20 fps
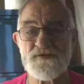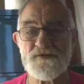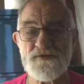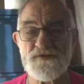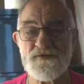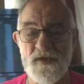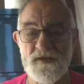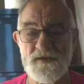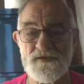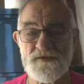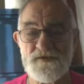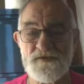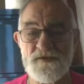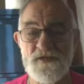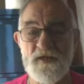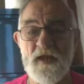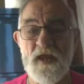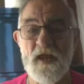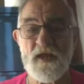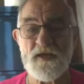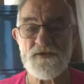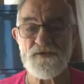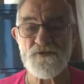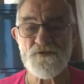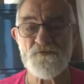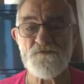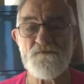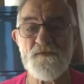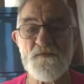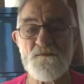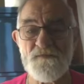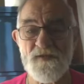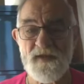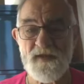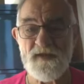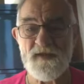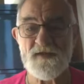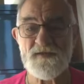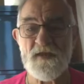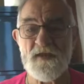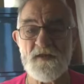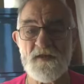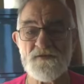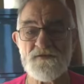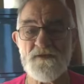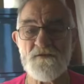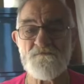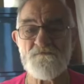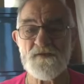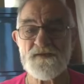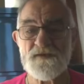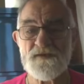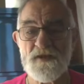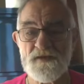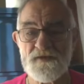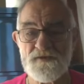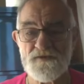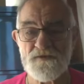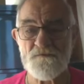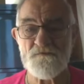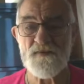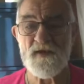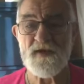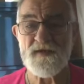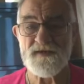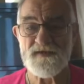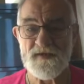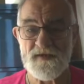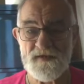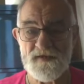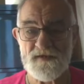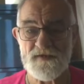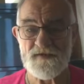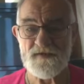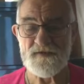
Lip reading: change are you prepared to participate in?